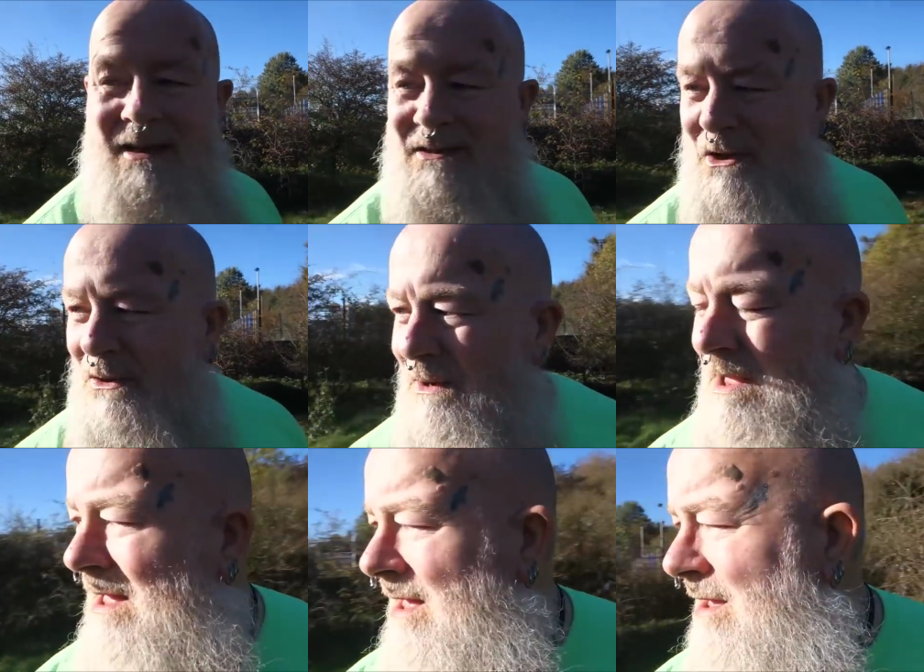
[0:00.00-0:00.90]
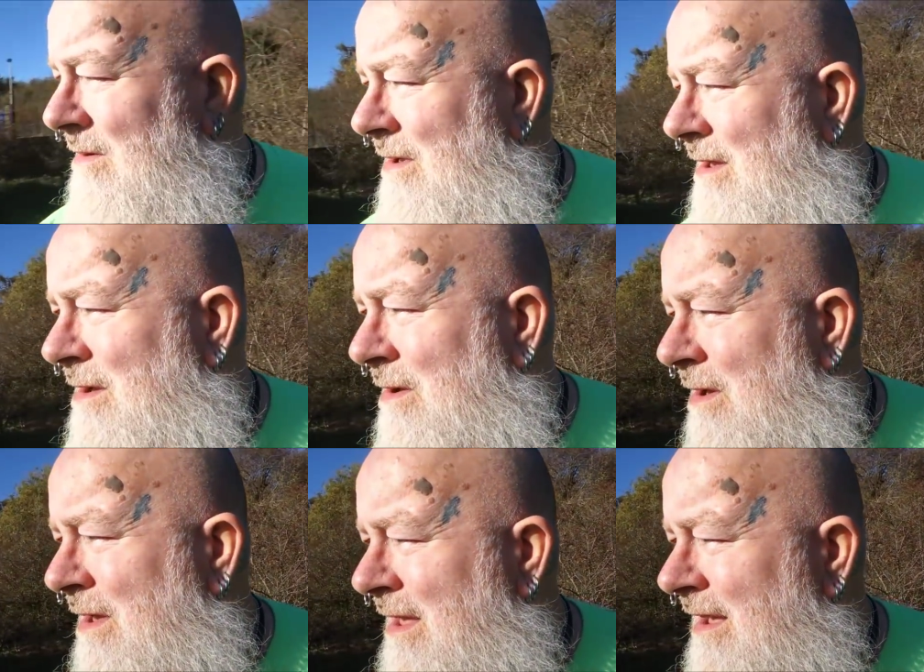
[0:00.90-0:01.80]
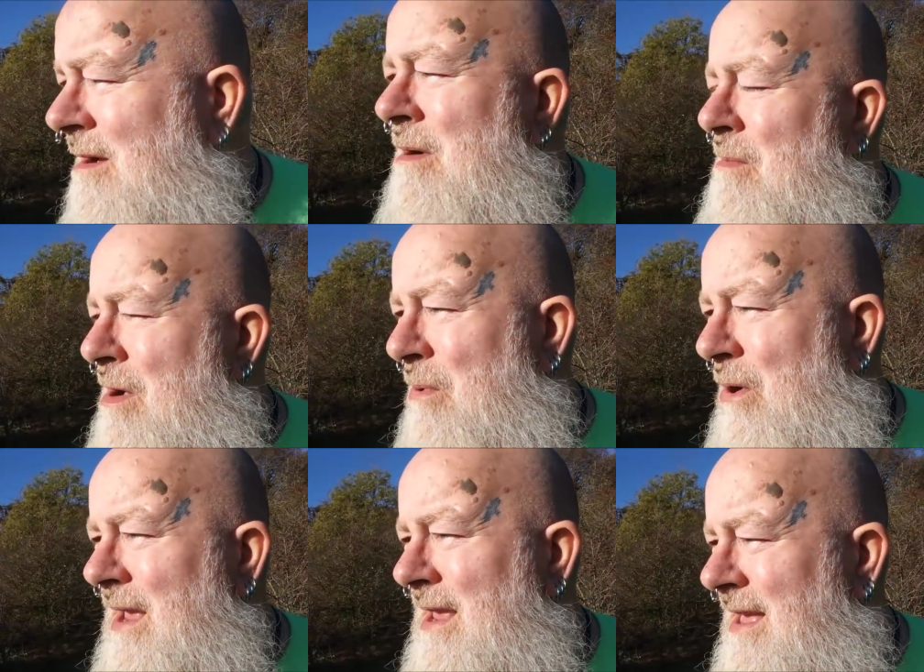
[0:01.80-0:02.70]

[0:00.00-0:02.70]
So, come on my boy!